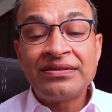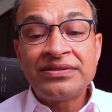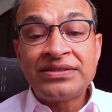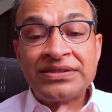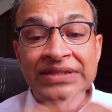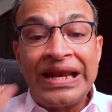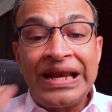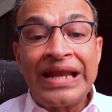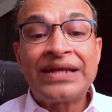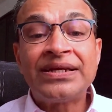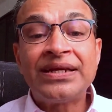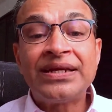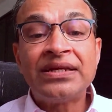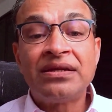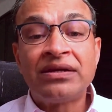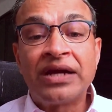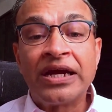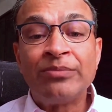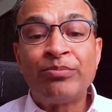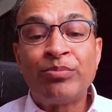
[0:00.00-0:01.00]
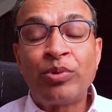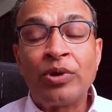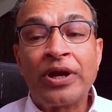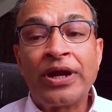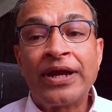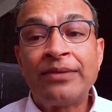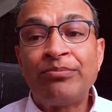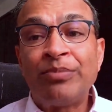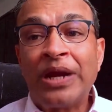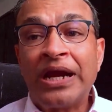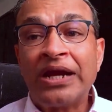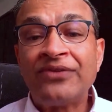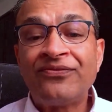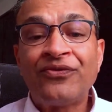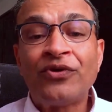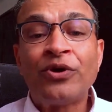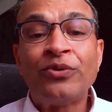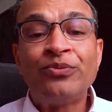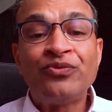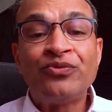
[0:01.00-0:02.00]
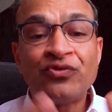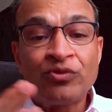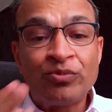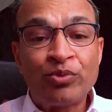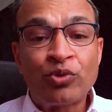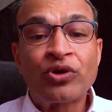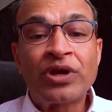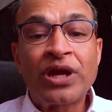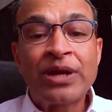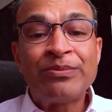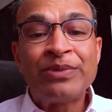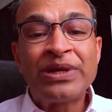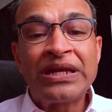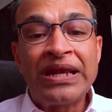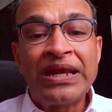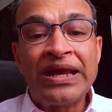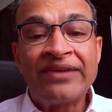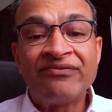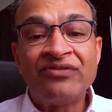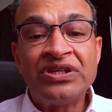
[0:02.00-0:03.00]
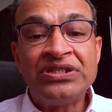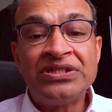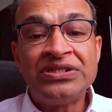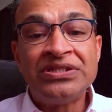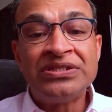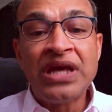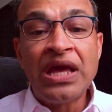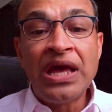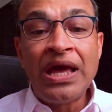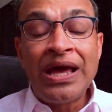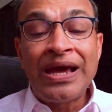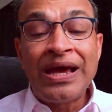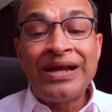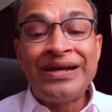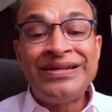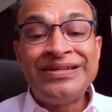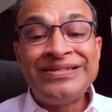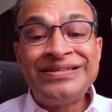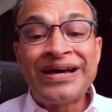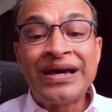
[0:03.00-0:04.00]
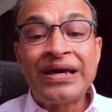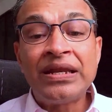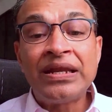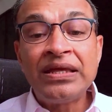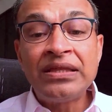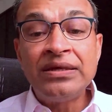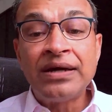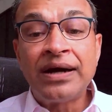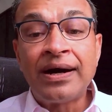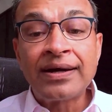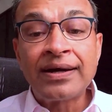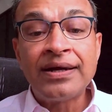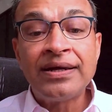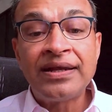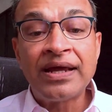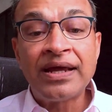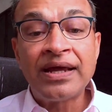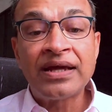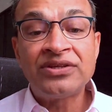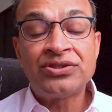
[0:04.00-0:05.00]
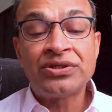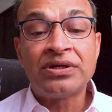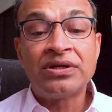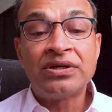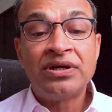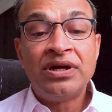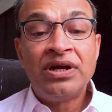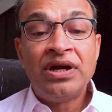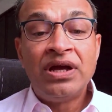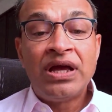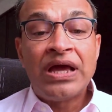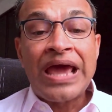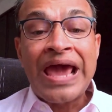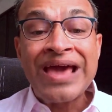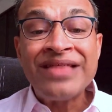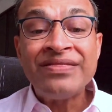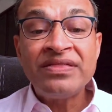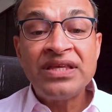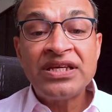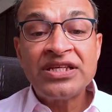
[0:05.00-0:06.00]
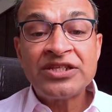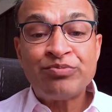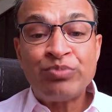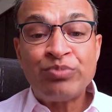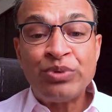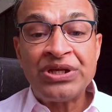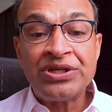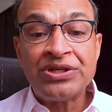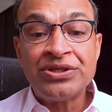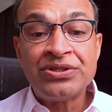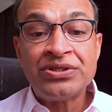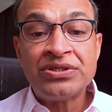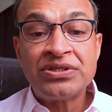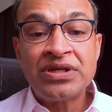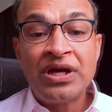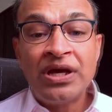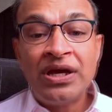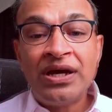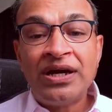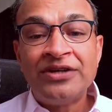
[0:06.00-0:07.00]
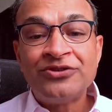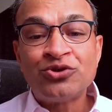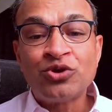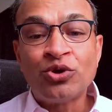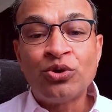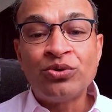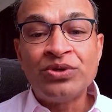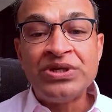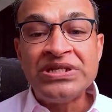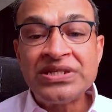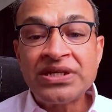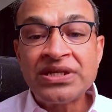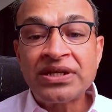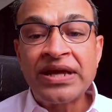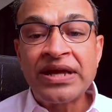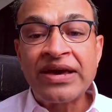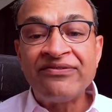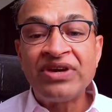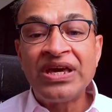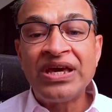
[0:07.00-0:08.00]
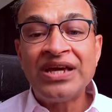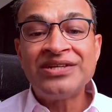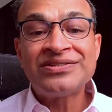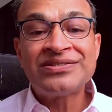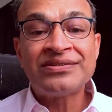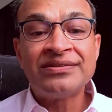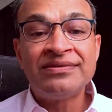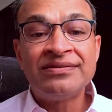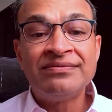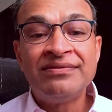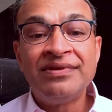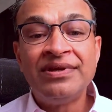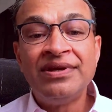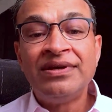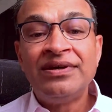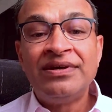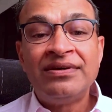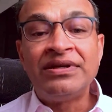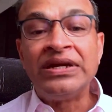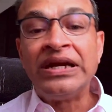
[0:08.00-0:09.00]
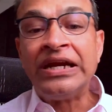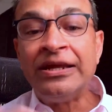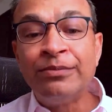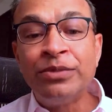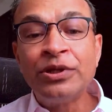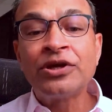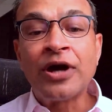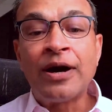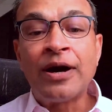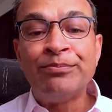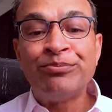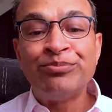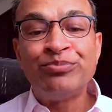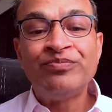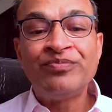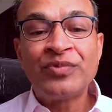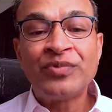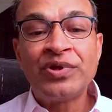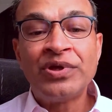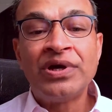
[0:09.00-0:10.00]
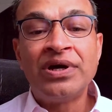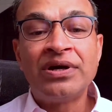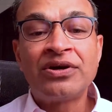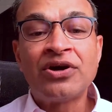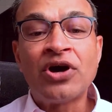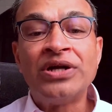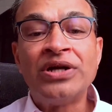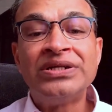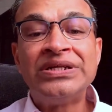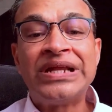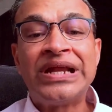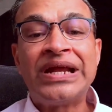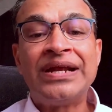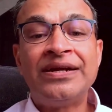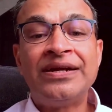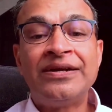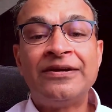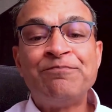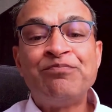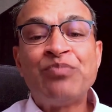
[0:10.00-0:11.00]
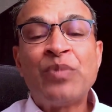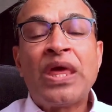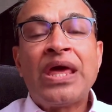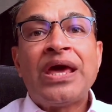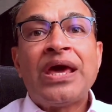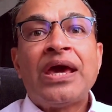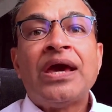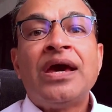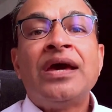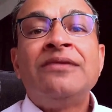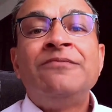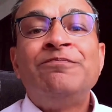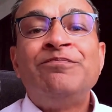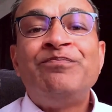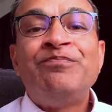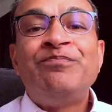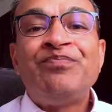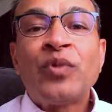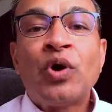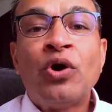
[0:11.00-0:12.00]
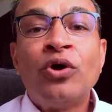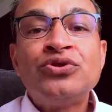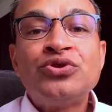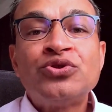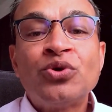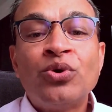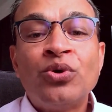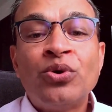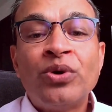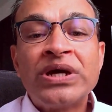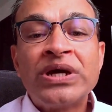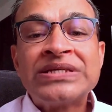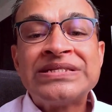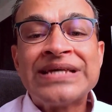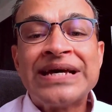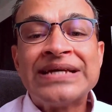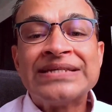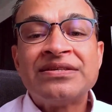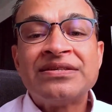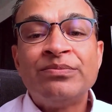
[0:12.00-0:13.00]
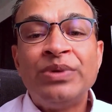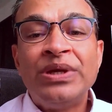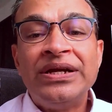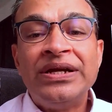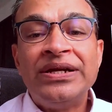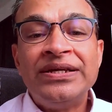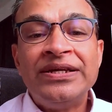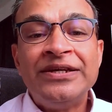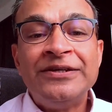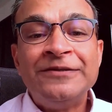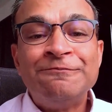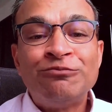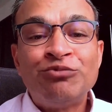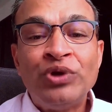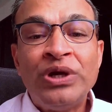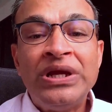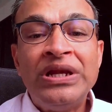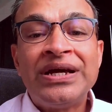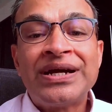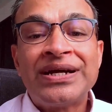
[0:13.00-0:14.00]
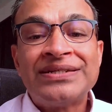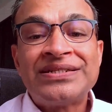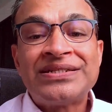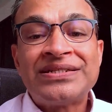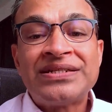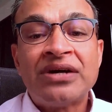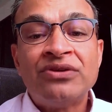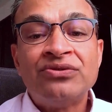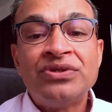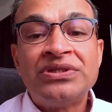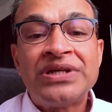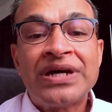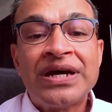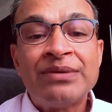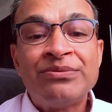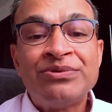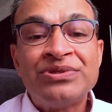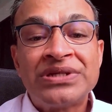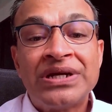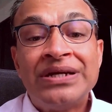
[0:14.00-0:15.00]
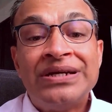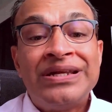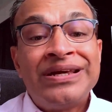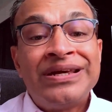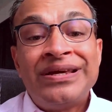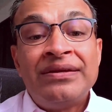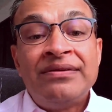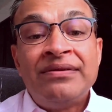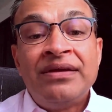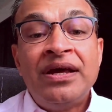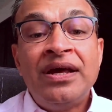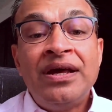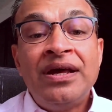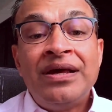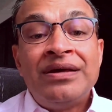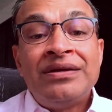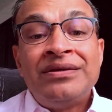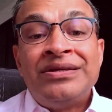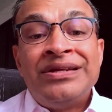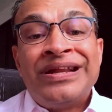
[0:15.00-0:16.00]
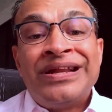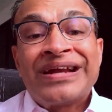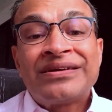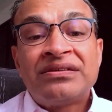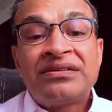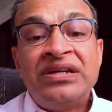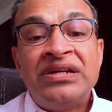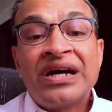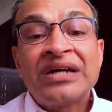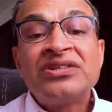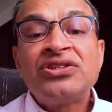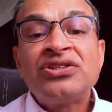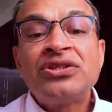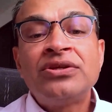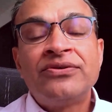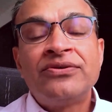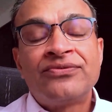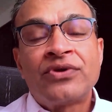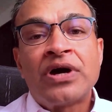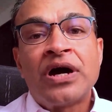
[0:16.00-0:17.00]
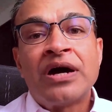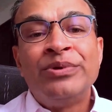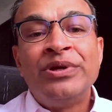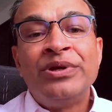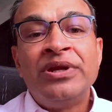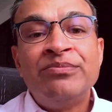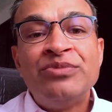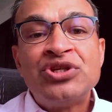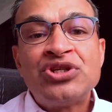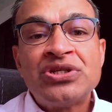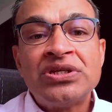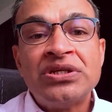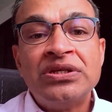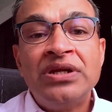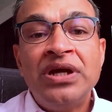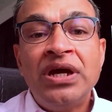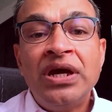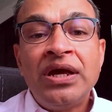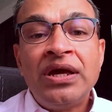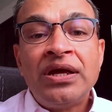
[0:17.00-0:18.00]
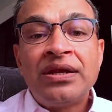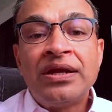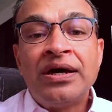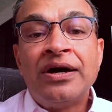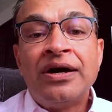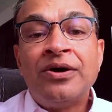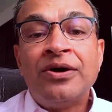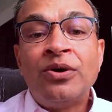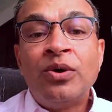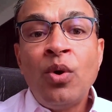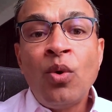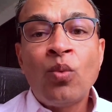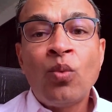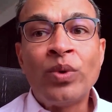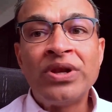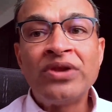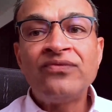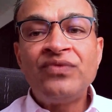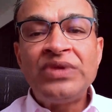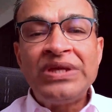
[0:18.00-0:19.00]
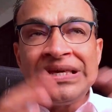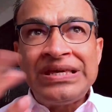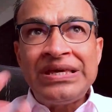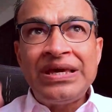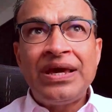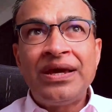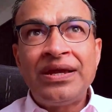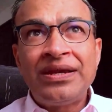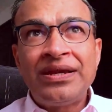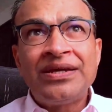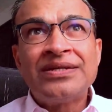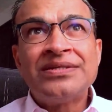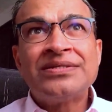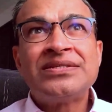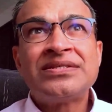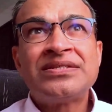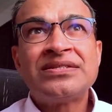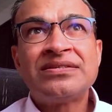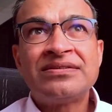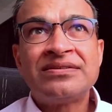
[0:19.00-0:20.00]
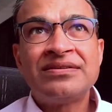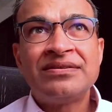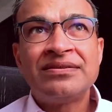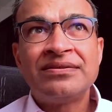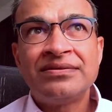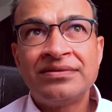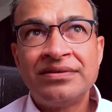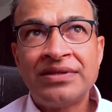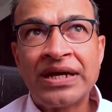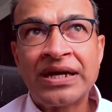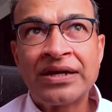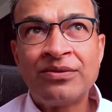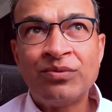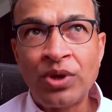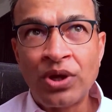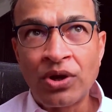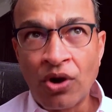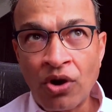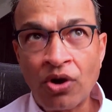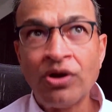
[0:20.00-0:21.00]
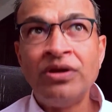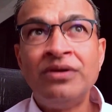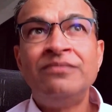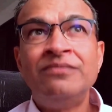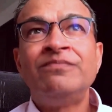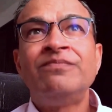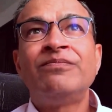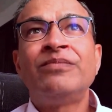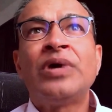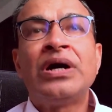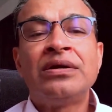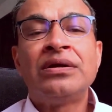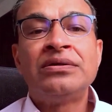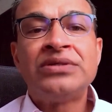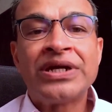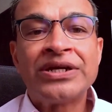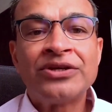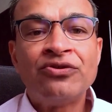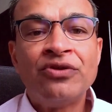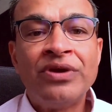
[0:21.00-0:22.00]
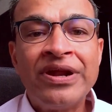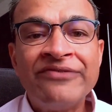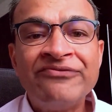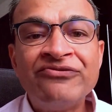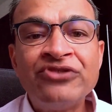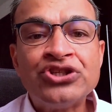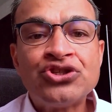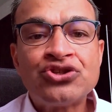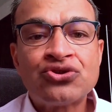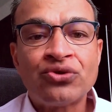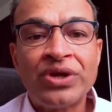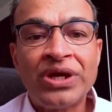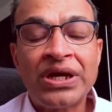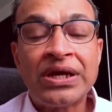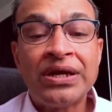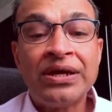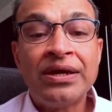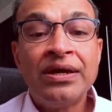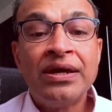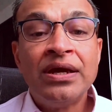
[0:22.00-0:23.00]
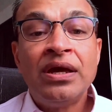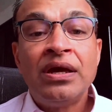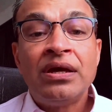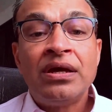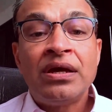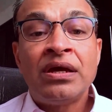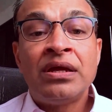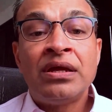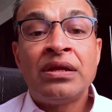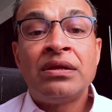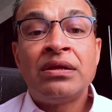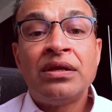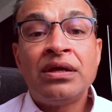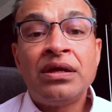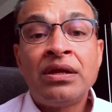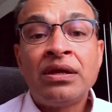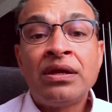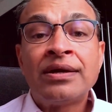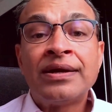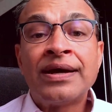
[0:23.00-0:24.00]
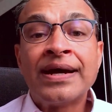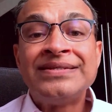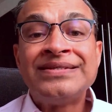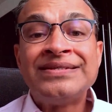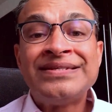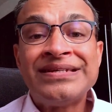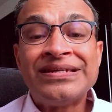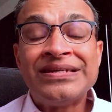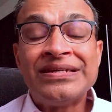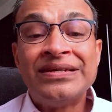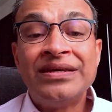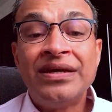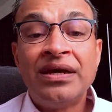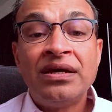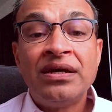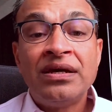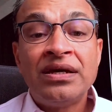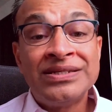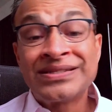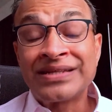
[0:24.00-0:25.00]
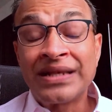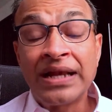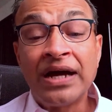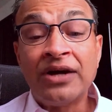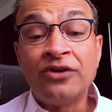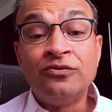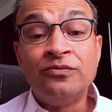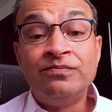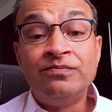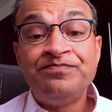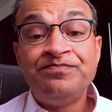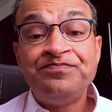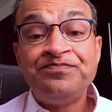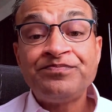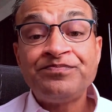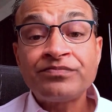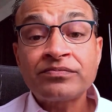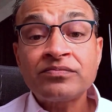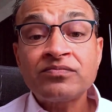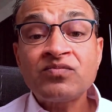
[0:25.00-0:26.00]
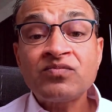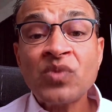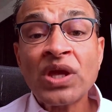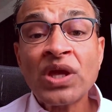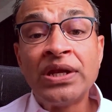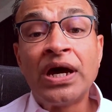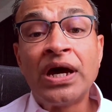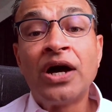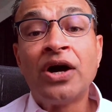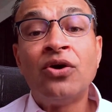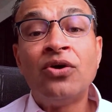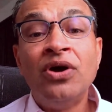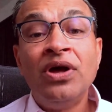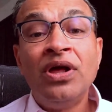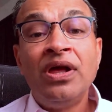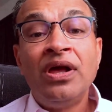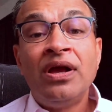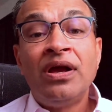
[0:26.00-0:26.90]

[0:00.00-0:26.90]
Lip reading: selecting the right platforms, the programming languages, and designing the architecture and the experience. So easier navigation, readable content, and also accessibility really cuts down the time, resulting in direct reduction of carbon emission. Now, one of the key areas that we all are trying to leverage today in our IT is cloud. Now,